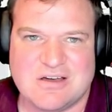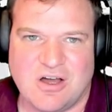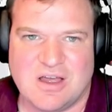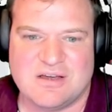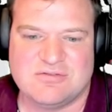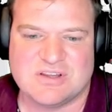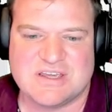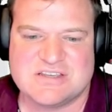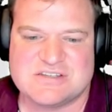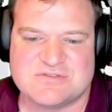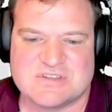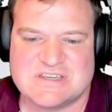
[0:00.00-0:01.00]
I'll have
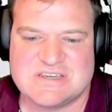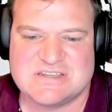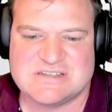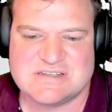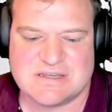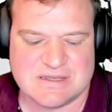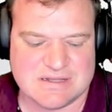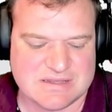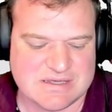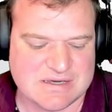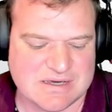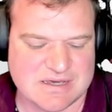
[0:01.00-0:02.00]
links for these in
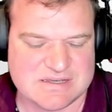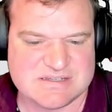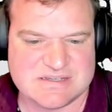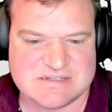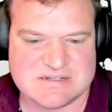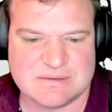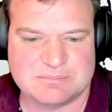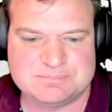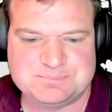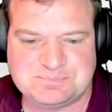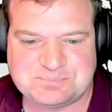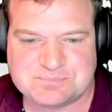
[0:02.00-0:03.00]
the uh, system.